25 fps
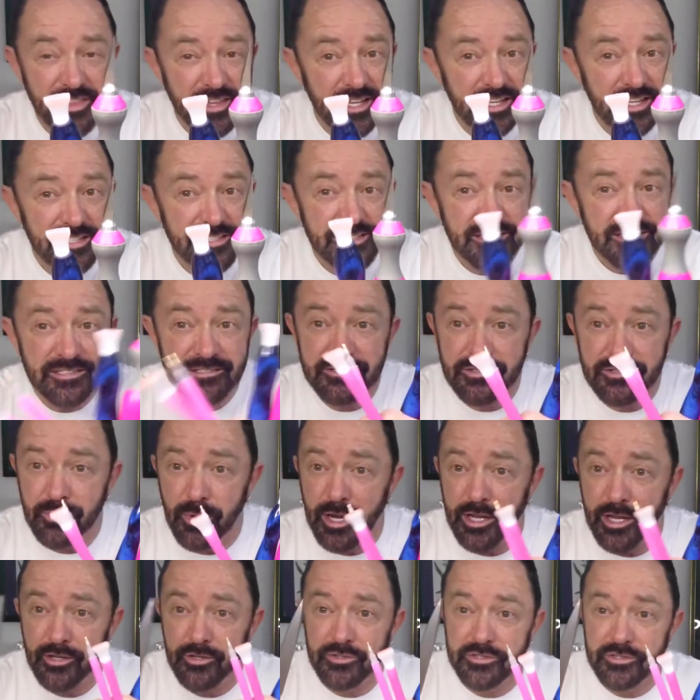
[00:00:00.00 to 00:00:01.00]
this?
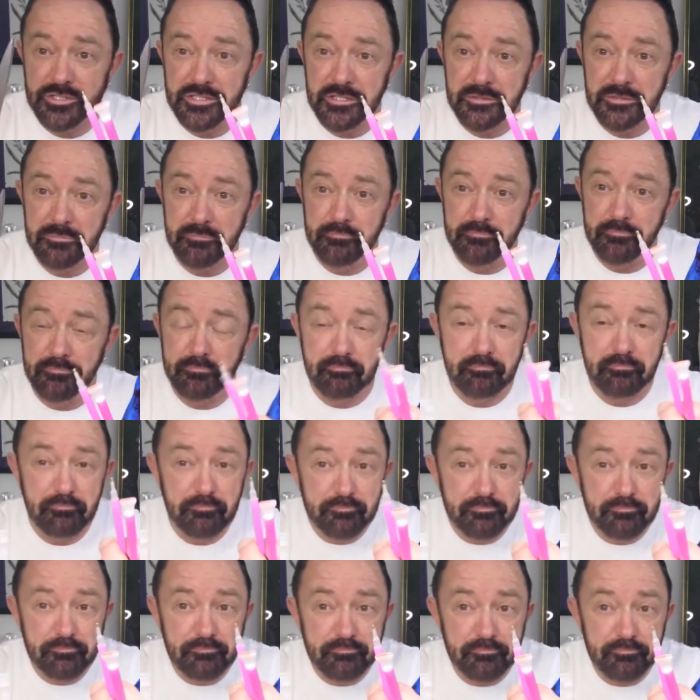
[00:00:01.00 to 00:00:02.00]
Do I use
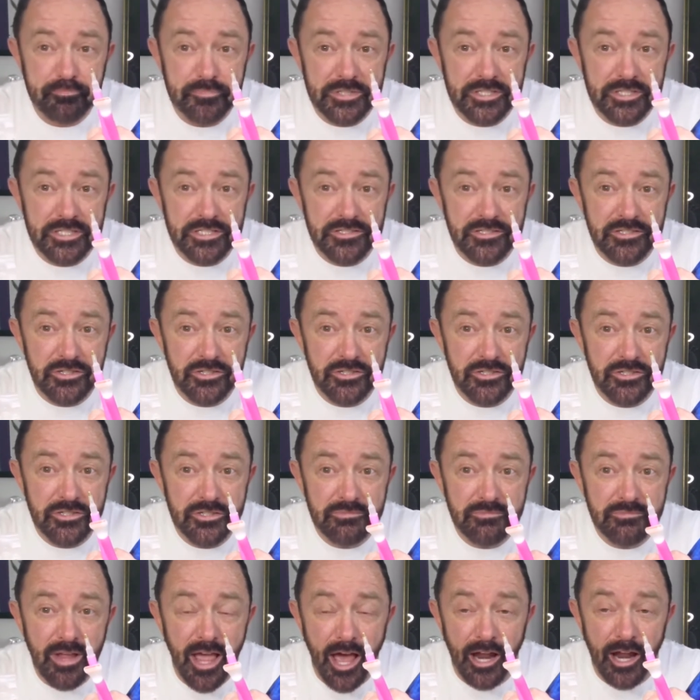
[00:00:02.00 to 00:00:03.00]

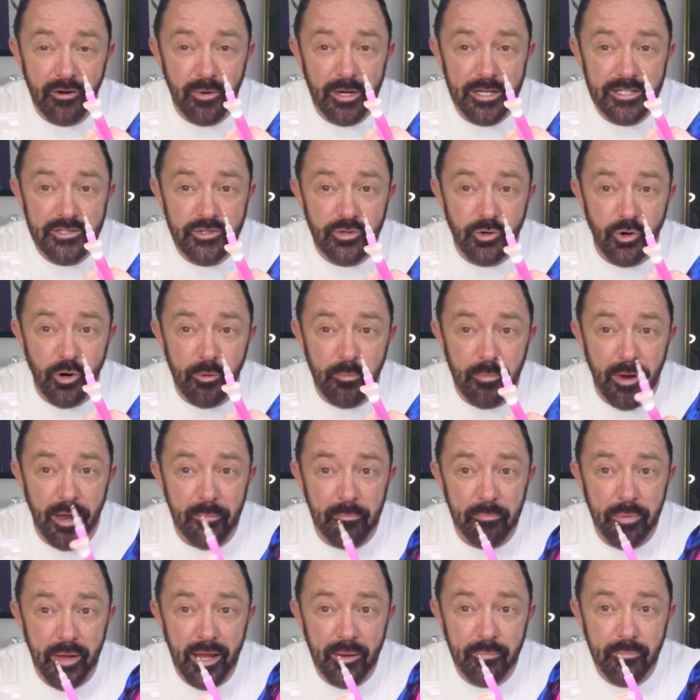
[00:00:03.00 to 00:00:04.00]
scissors? How do I score
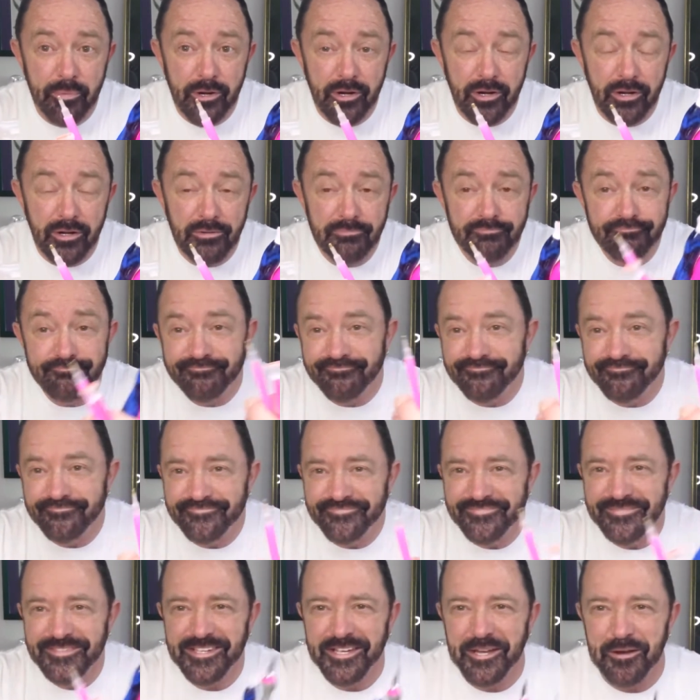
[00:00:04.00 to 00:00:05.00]
my paper?
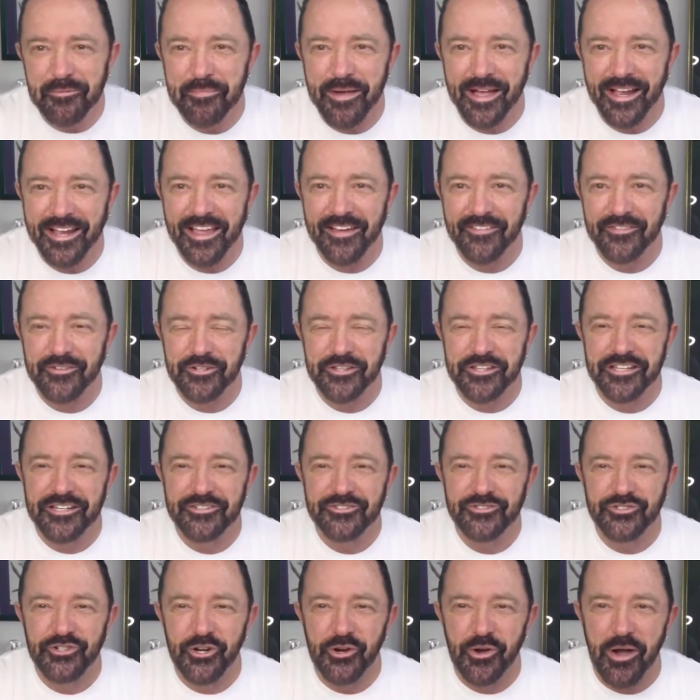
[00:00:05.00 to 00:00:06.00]
Come back after the
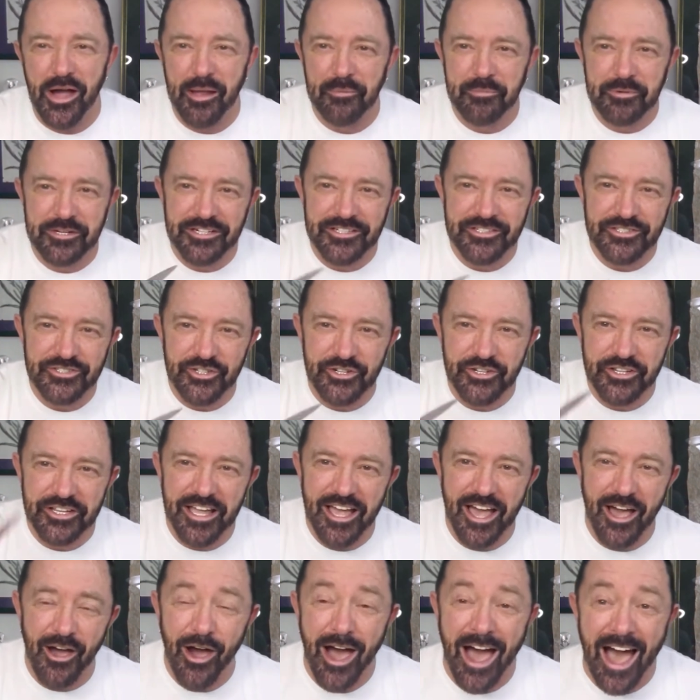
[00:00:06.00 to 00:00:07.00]
intro. I'm gonna show
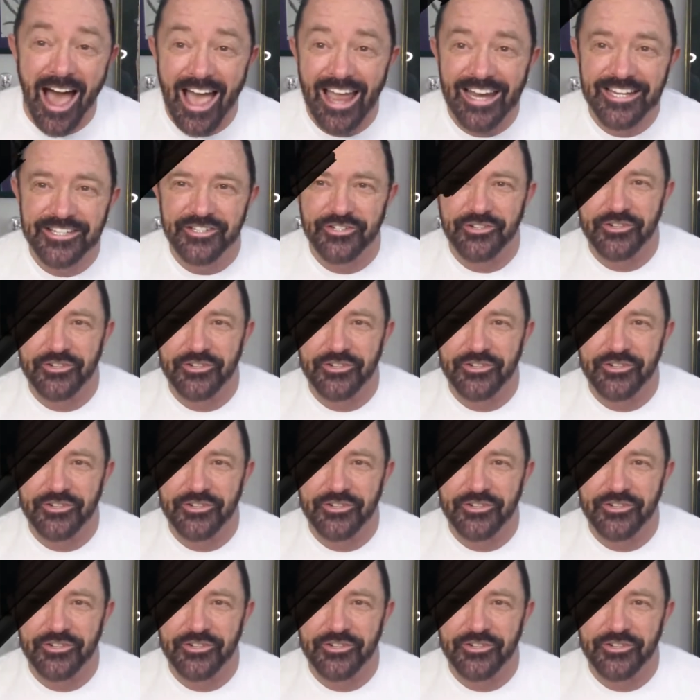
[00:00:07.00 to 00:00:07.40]
you how I